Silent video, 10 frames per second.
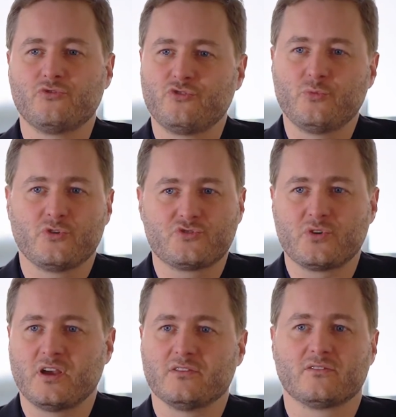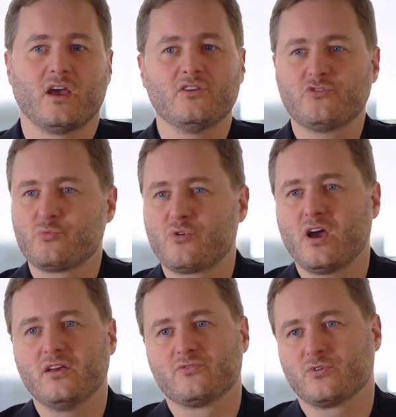consumer trends,
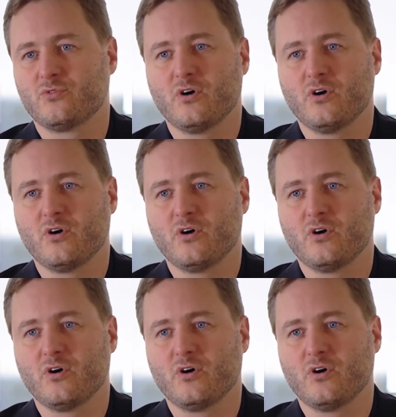enterprise